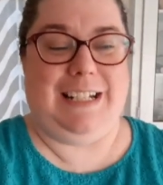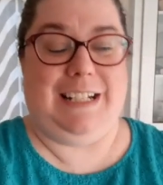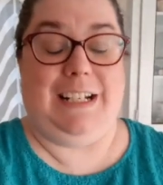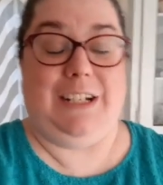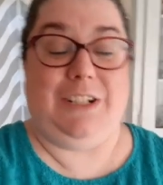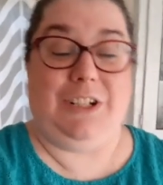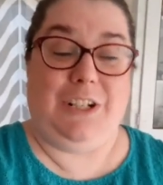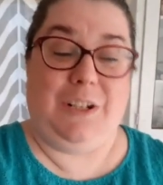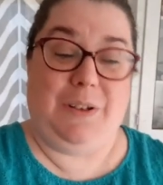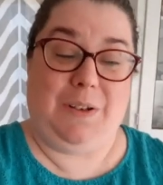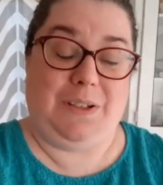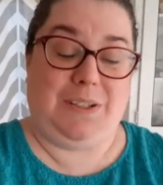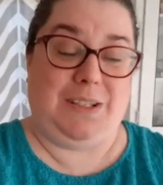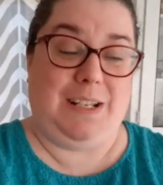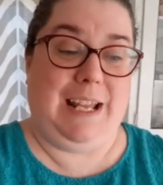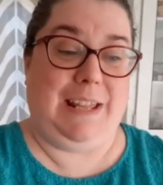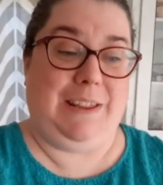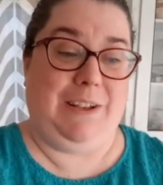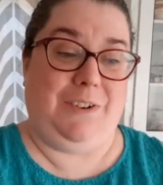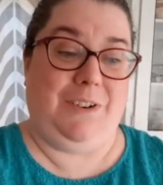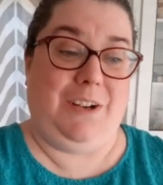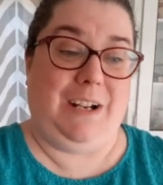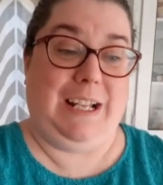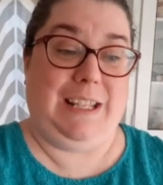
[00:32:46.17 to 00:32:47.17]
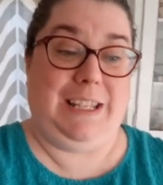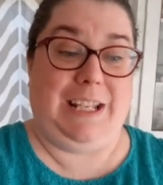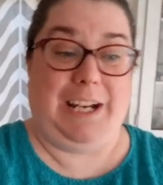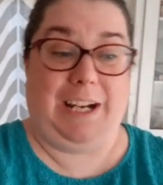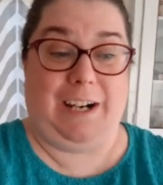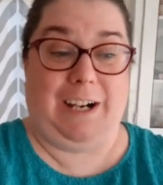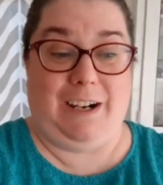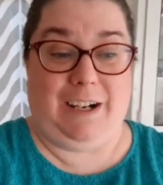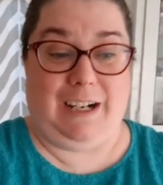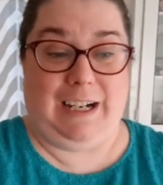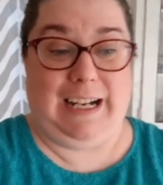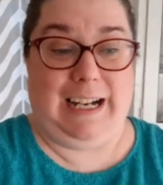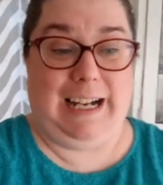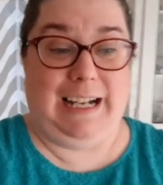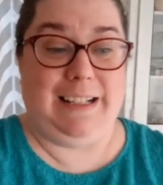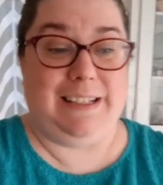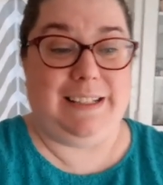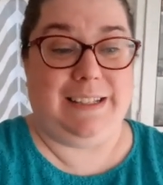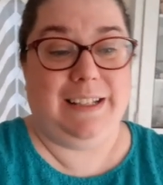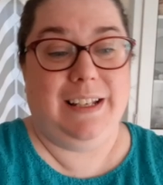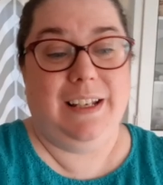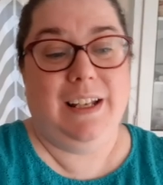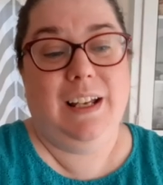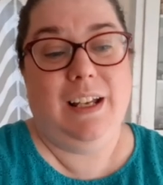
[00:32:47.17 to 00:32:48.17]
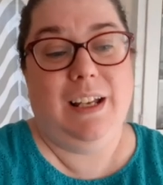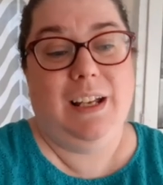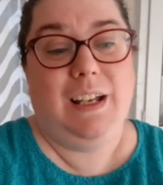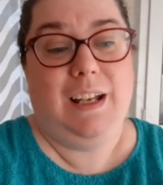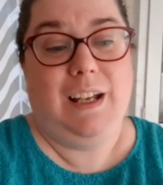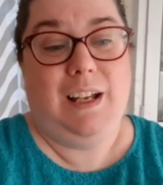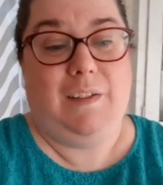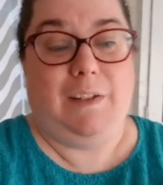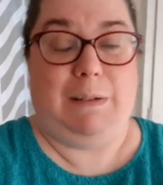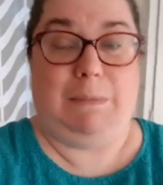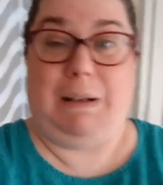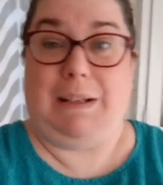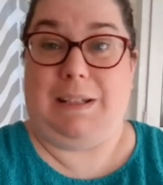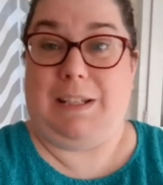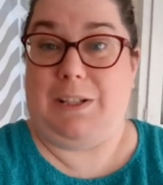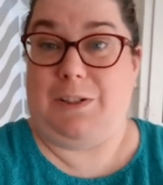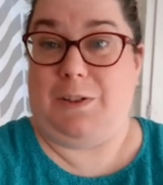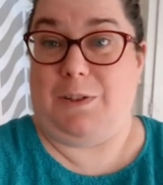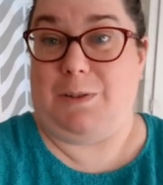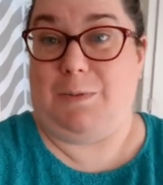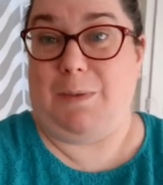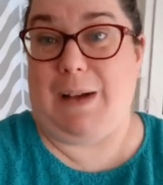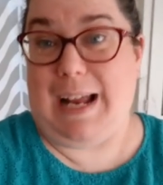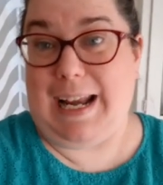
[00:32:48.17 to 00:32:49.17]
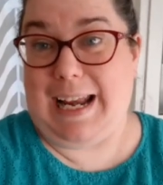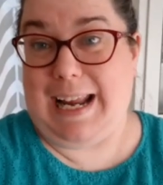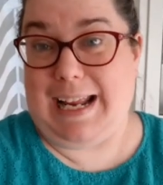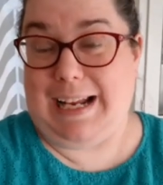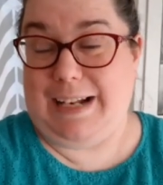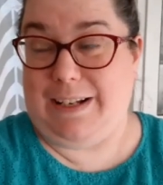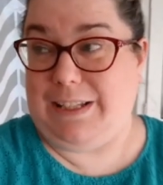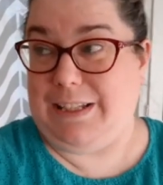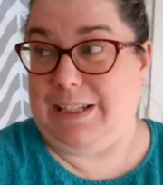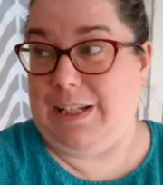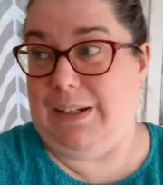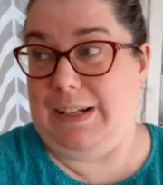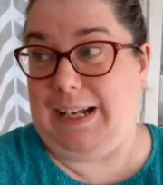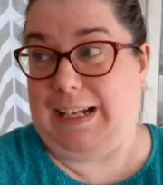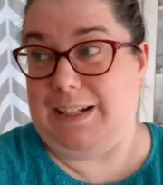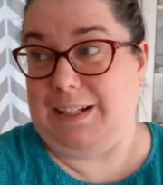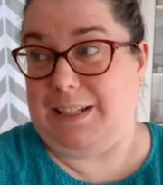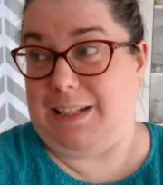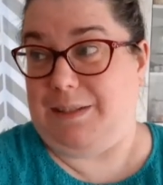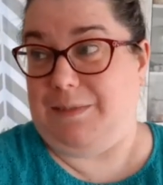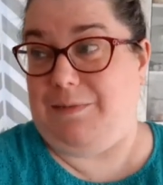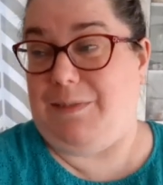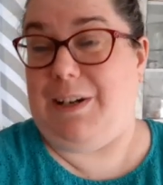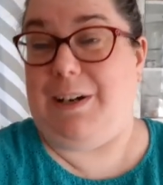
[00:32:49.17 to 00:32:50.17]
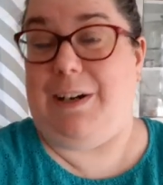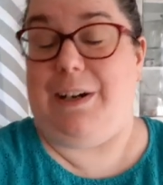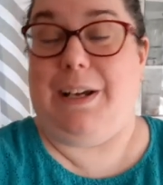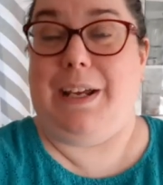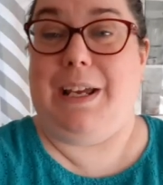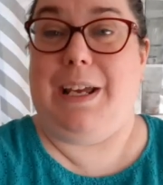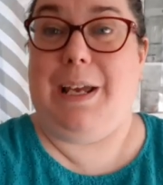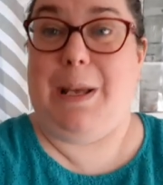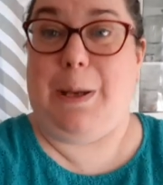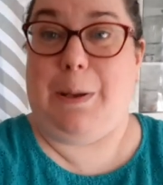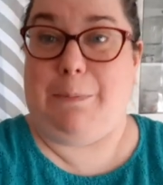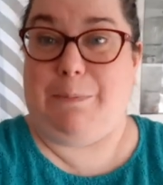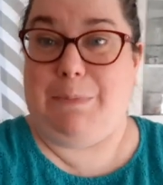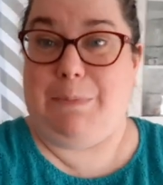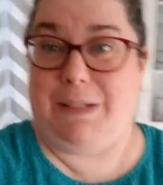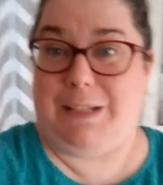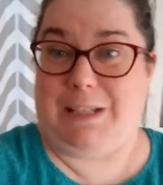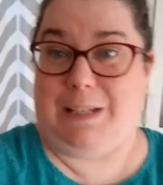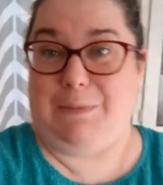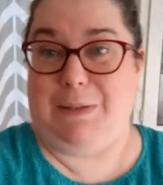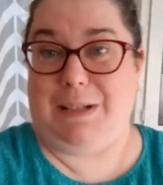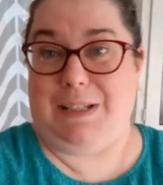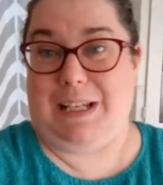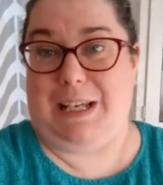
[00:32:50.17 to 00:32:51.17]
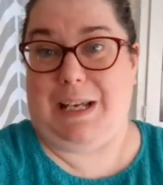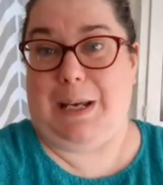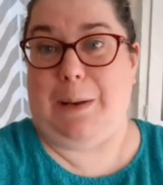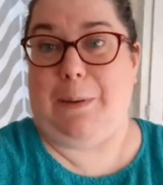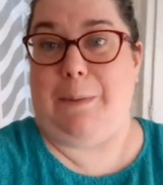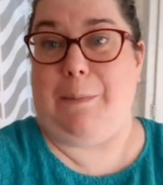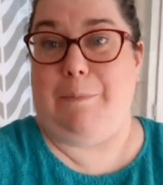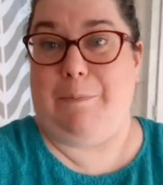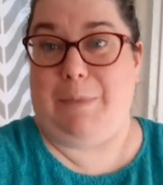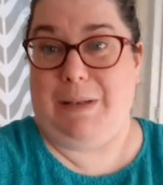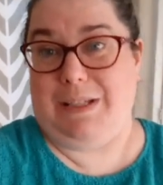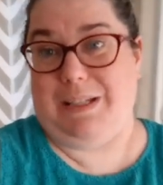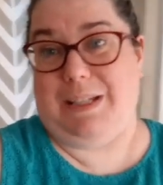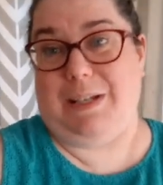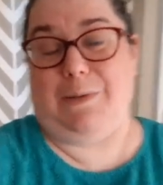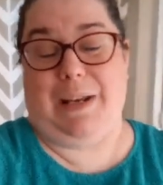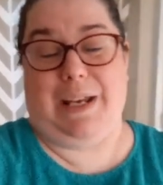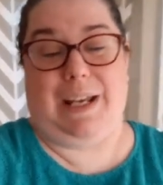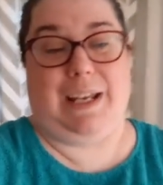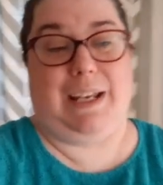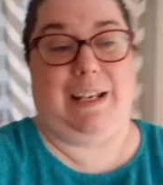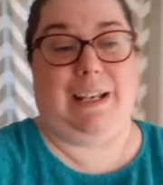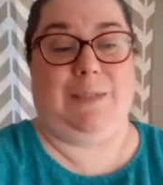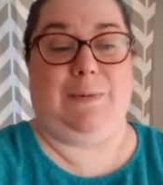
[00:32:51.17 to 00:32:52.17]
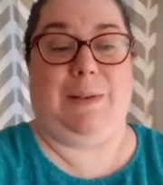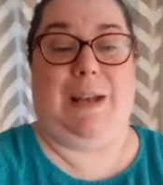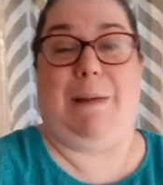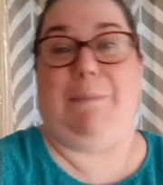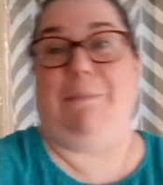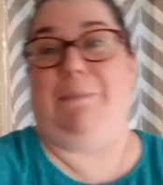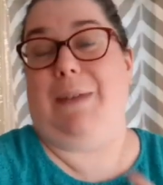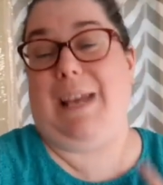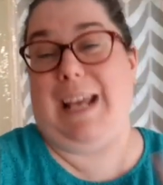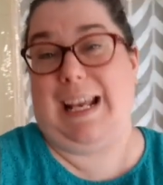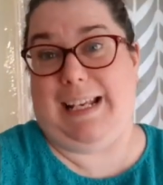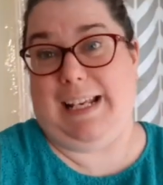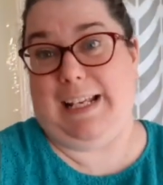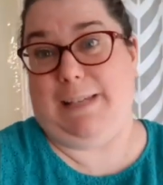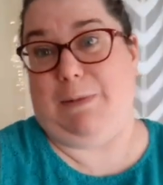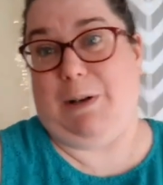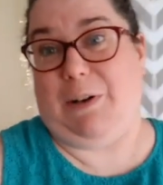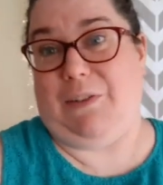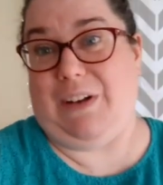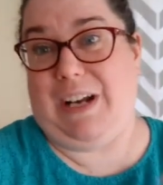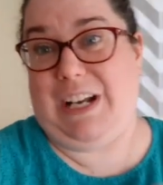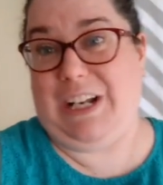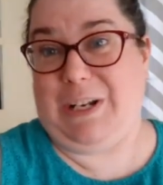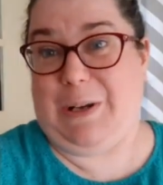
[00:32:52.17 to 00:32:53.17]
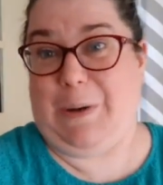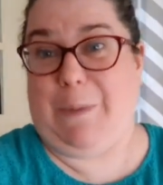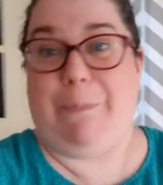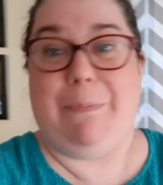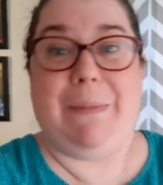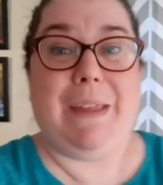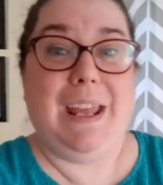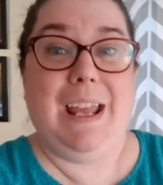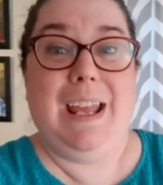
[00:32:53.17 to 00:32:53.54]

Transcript: And then Tuesday, they're going to get the haircuts for my sister's wedding. So yeah, this is a very busy, busy, busy week because we have Casey's birthday too.